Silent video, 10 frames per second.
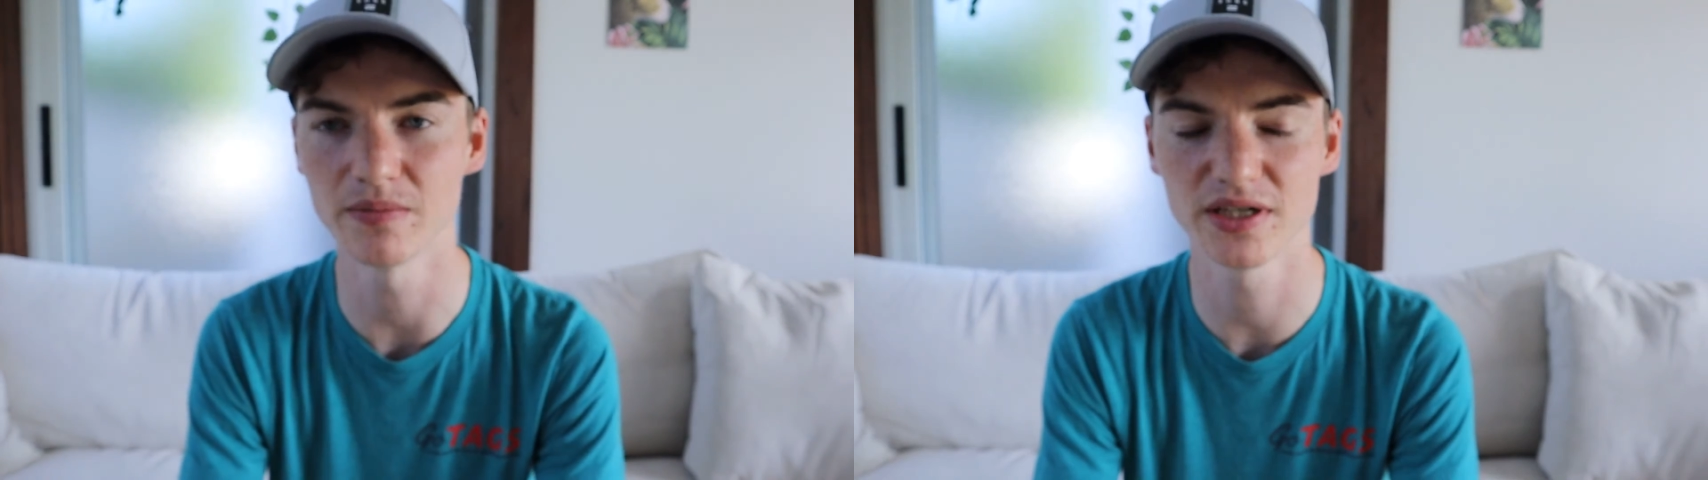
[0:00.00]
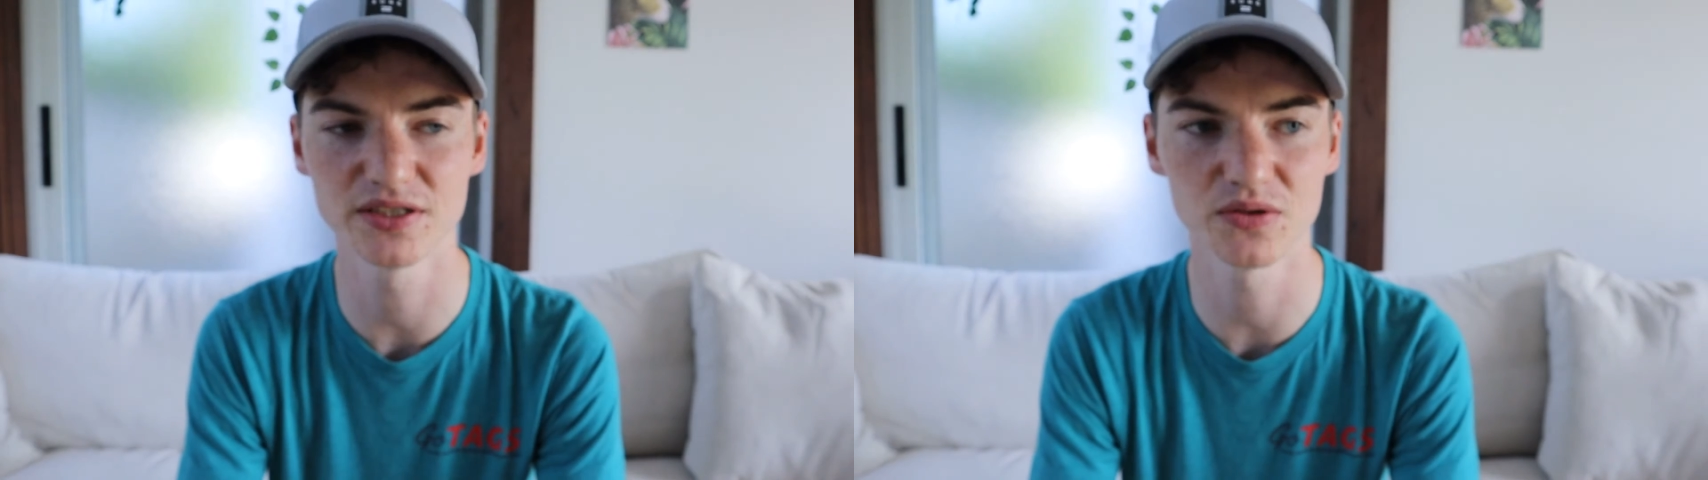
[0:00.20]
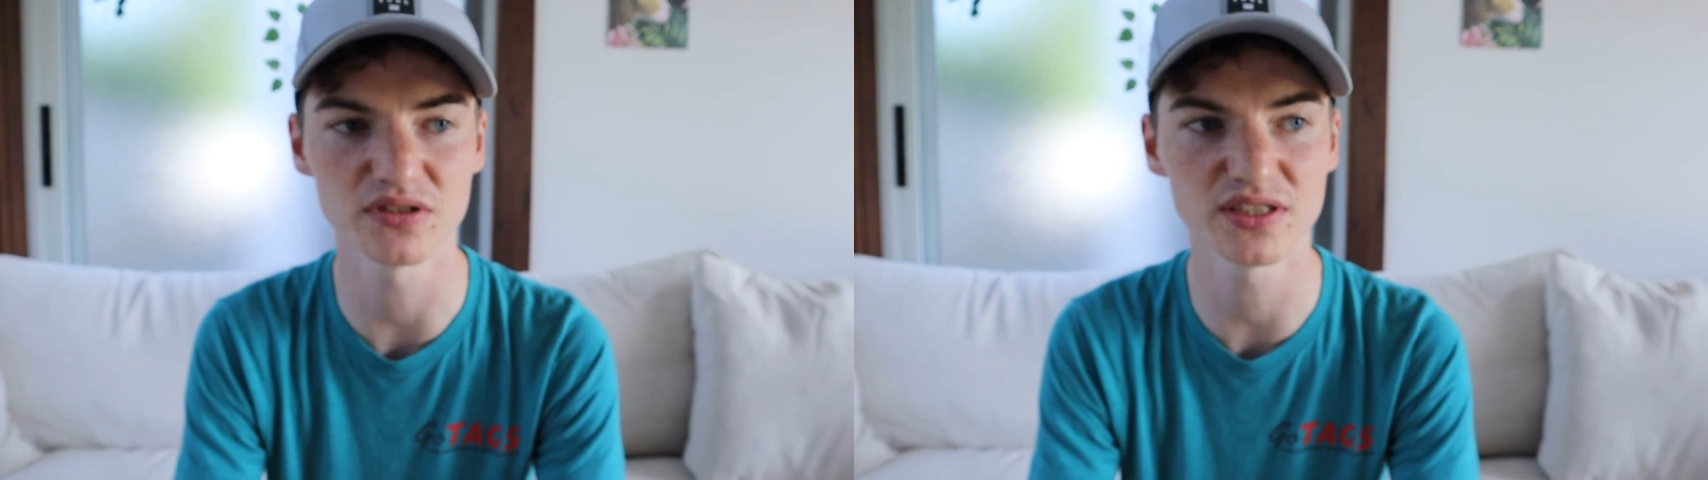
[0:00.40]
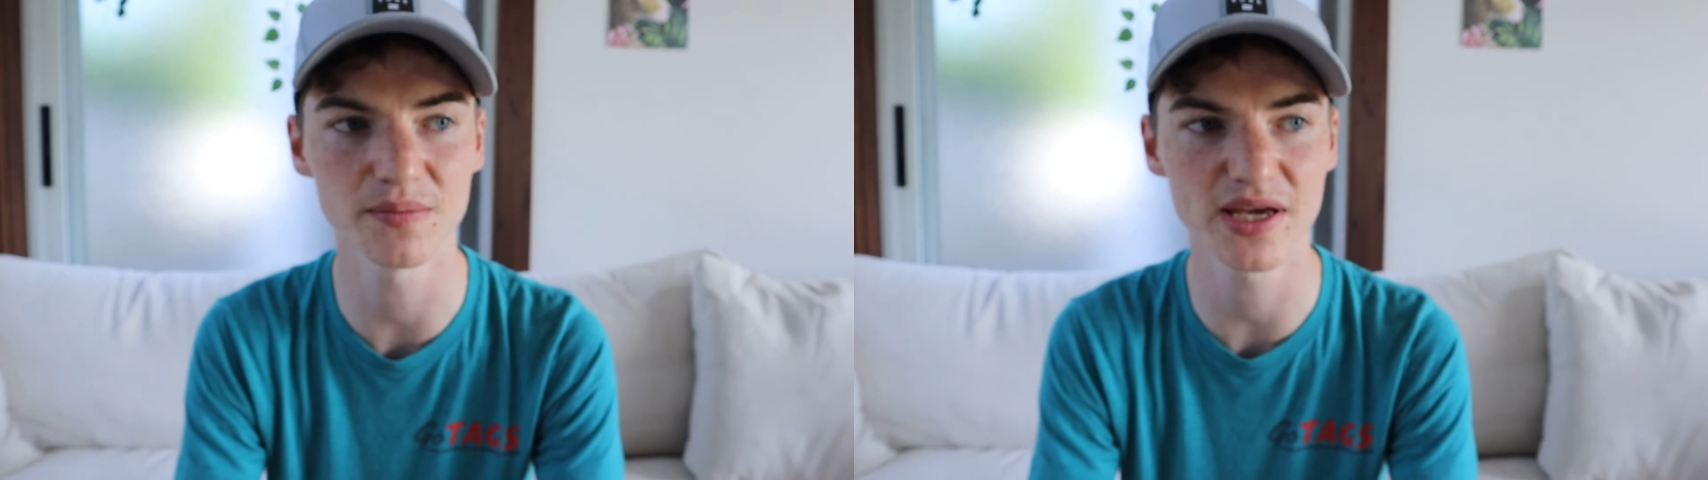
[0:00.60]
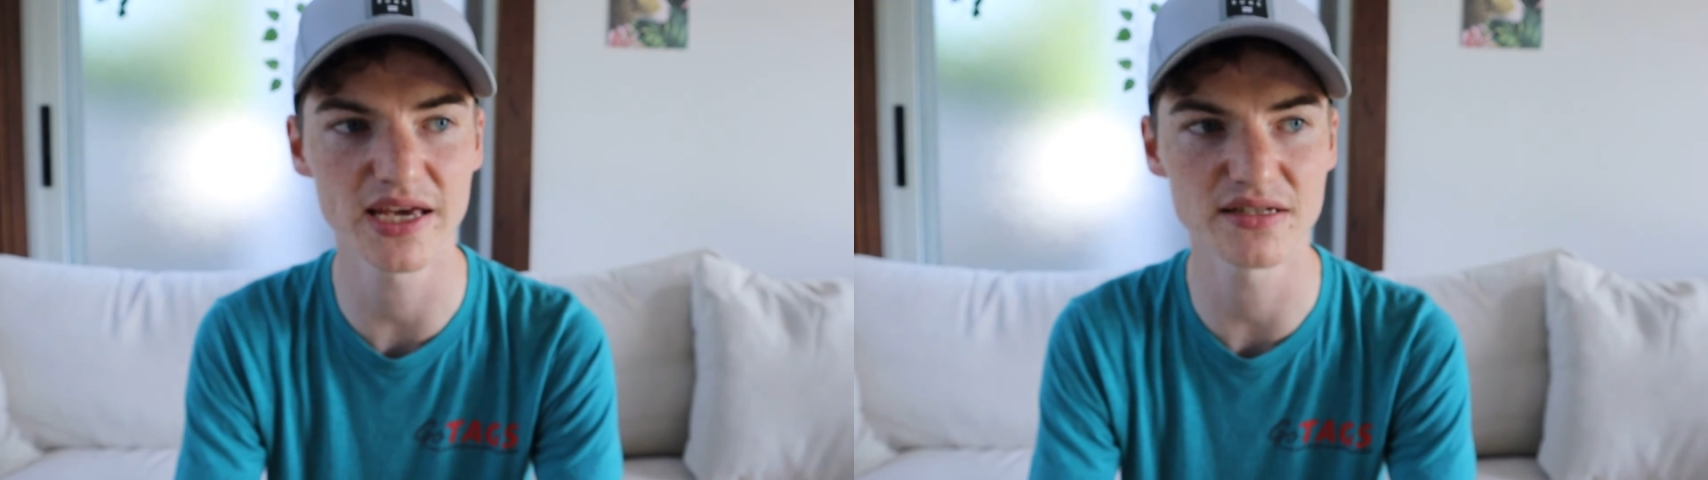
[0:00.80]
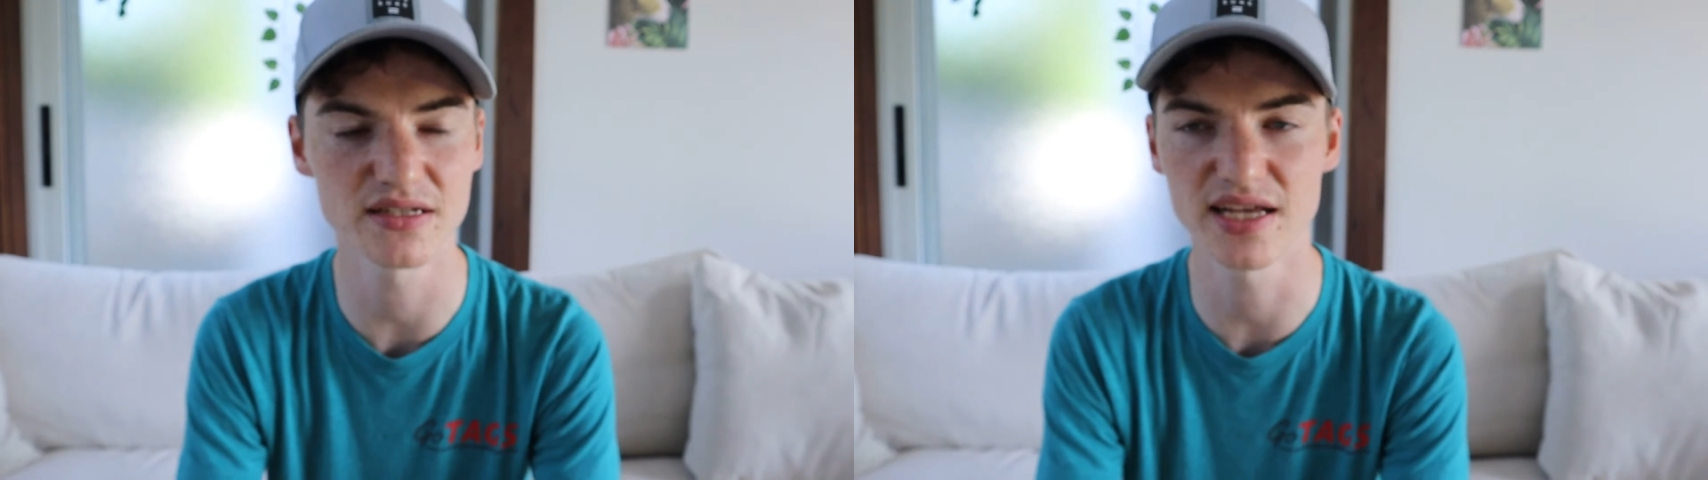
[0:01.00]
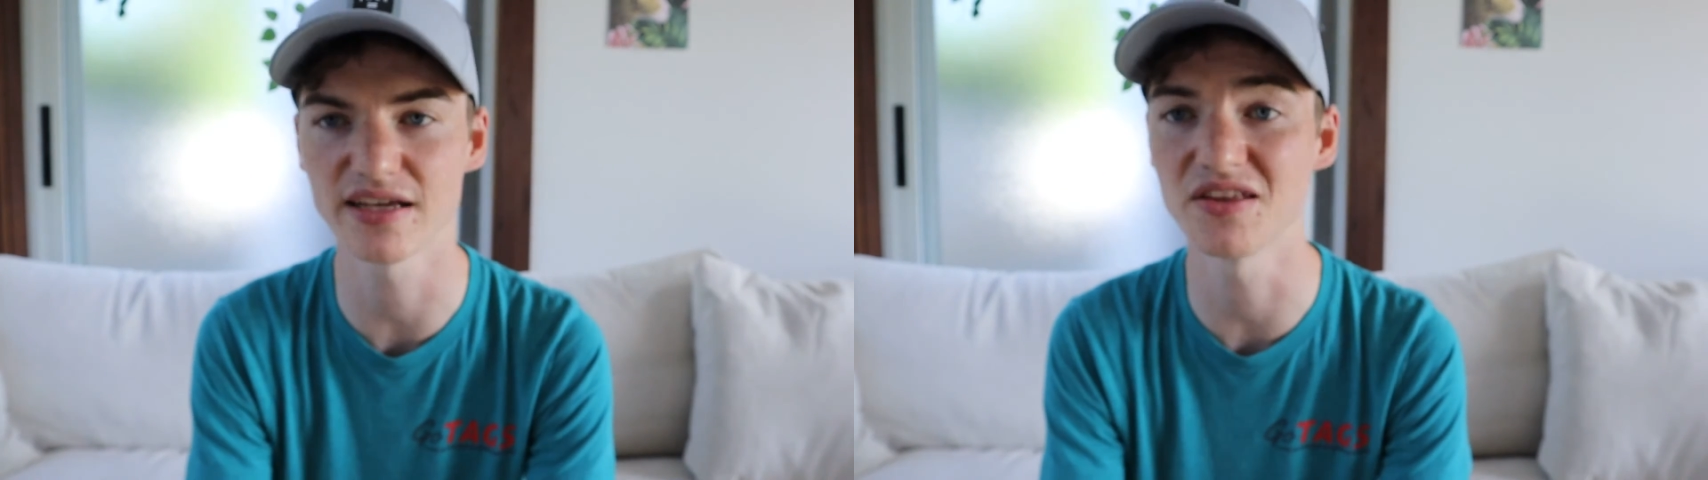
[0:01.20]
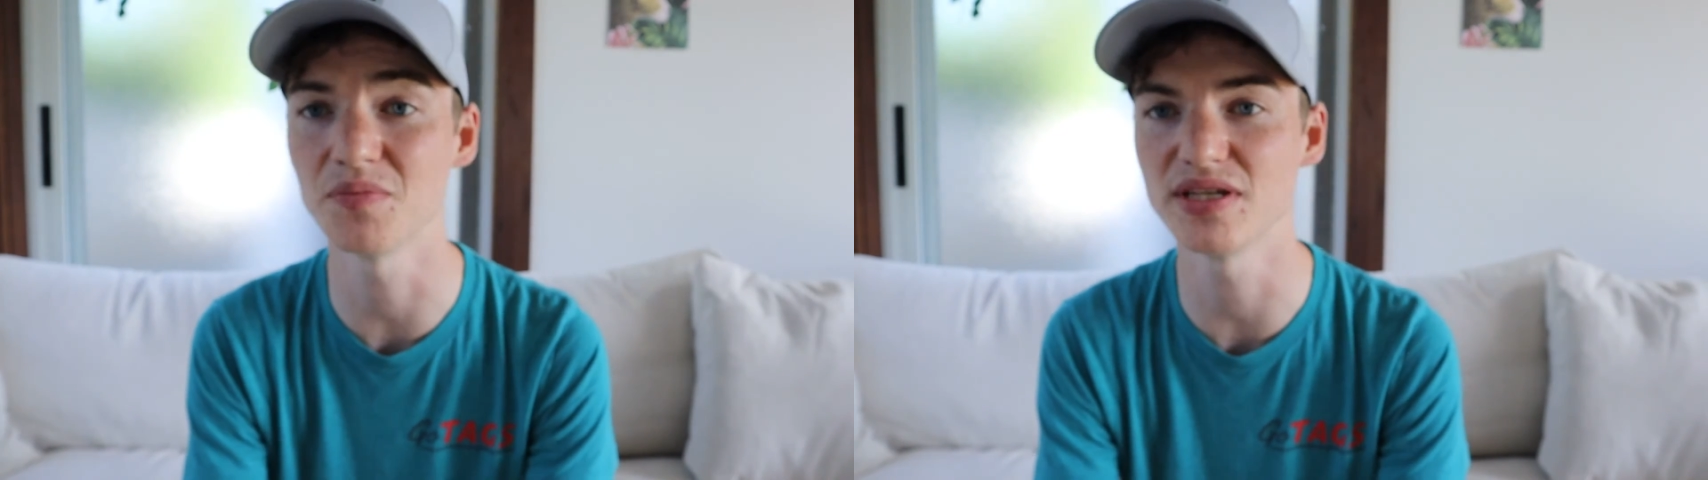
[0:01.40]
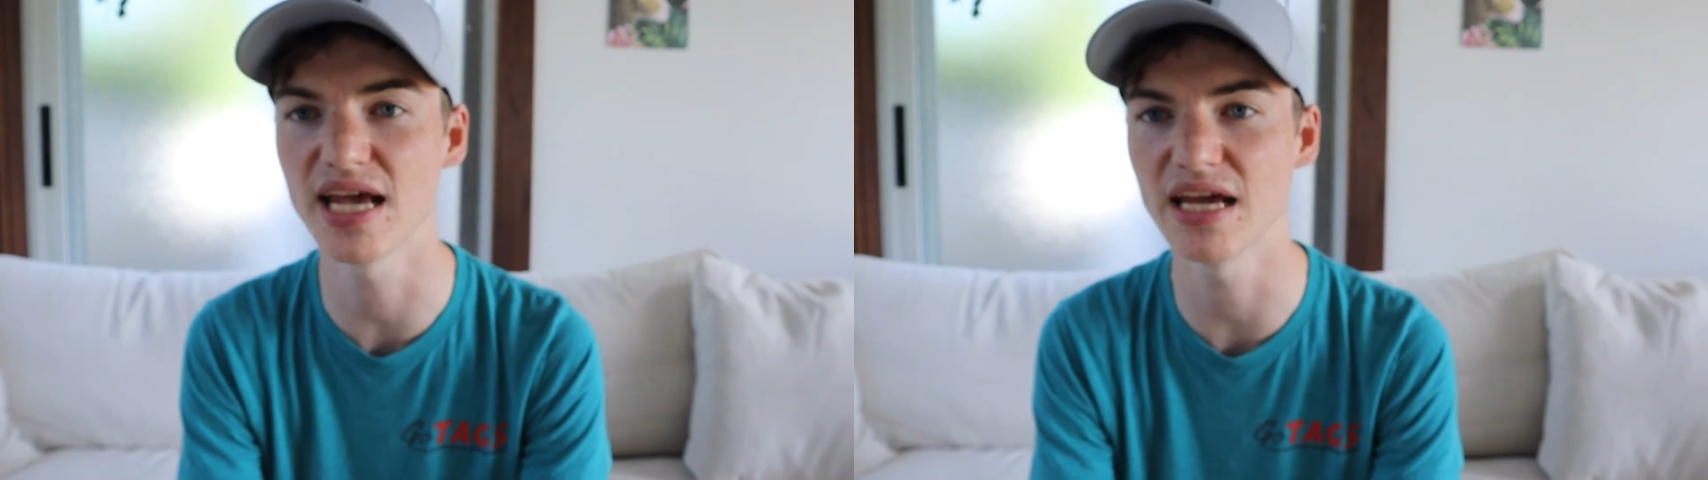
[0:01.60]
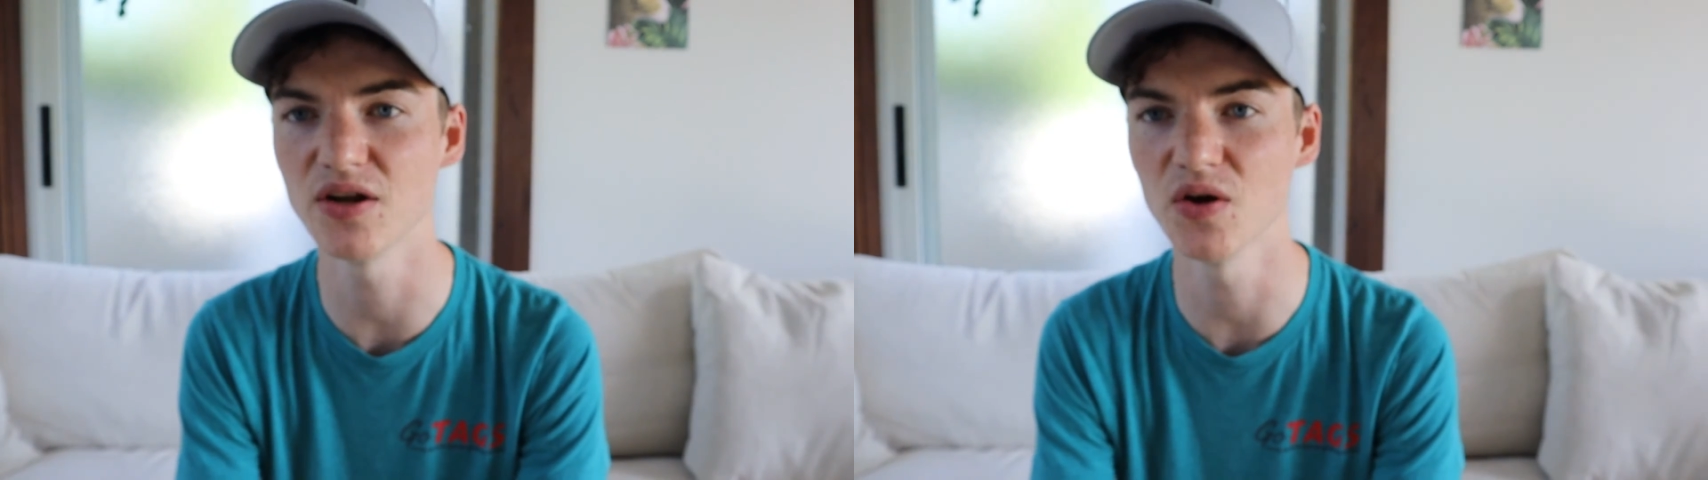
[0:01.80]
Because there are some cases, like in the
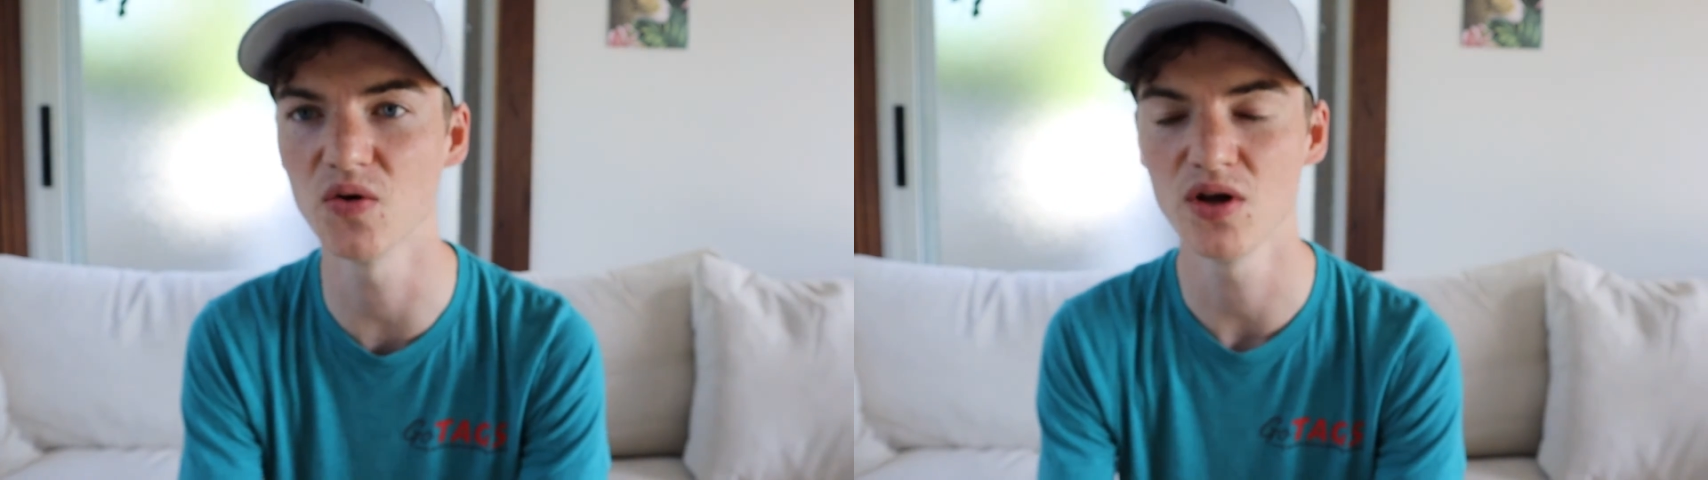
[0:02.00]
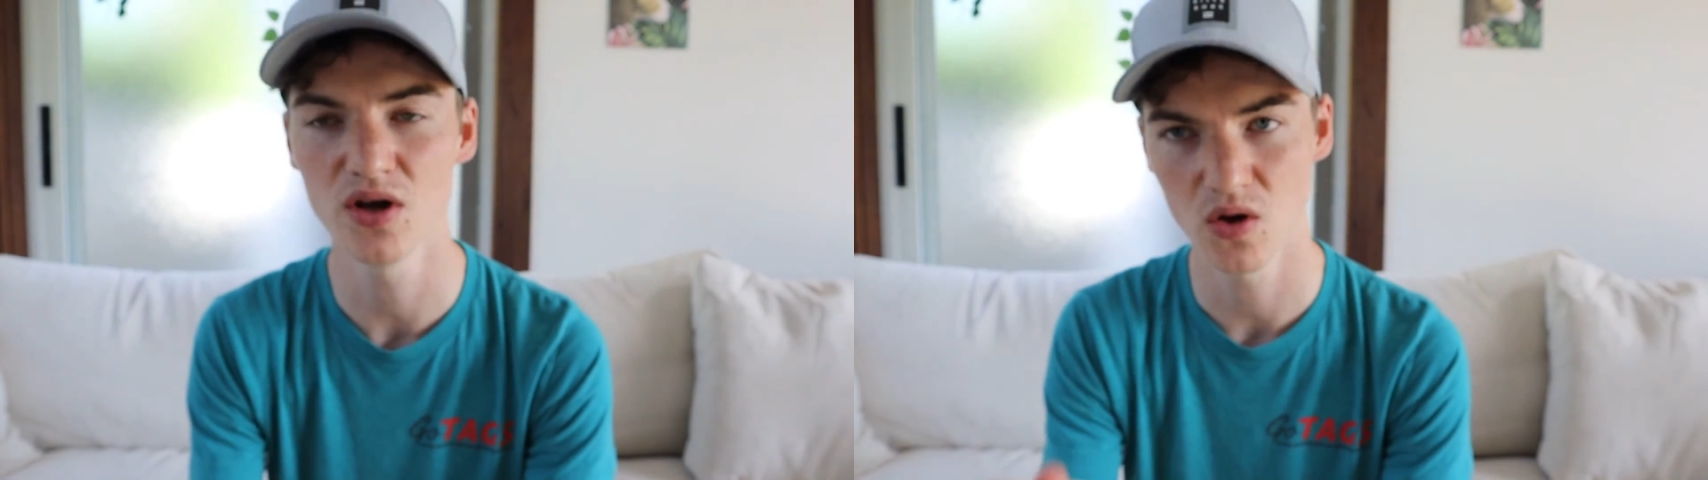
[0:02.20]
potato,